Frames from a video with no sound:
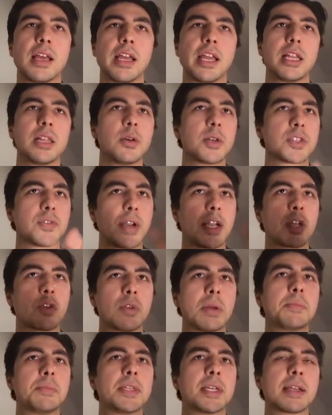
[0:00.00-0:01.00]
It looks very
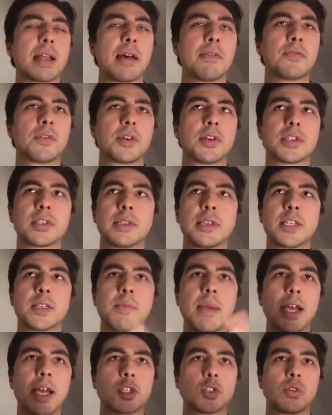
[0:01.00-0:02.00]
cryptic at first. These
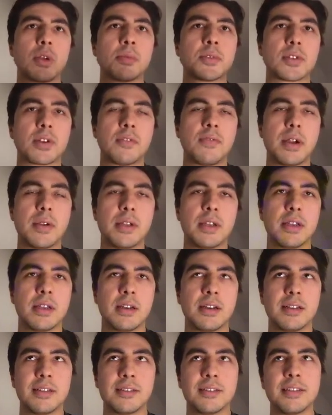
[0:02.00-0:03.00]
bash scripts are very
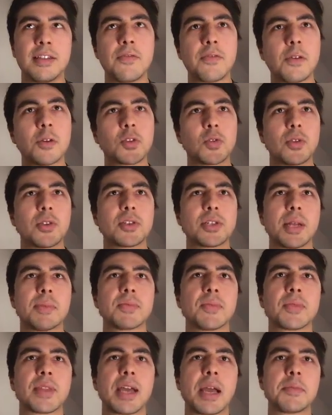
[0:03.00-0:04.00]
uh, difficult to understand
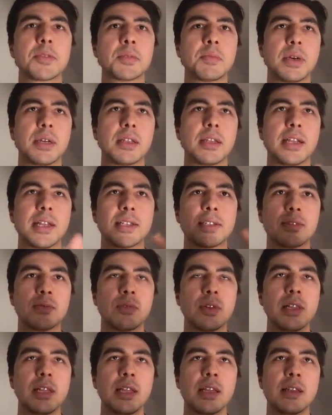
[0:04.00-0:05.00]
sometimes, but it's
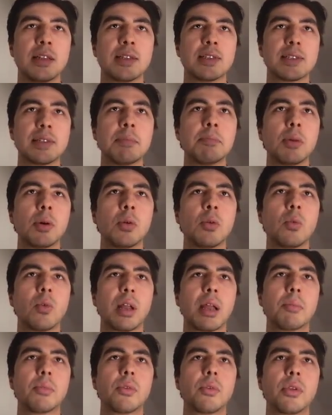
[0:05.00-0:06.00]
really simple
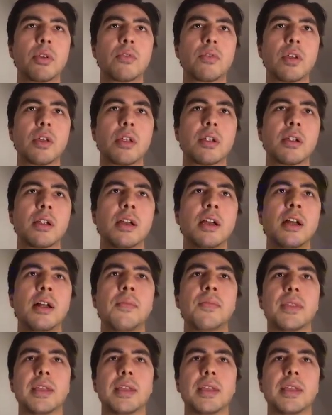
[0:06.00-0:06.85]
what I'm doing over here.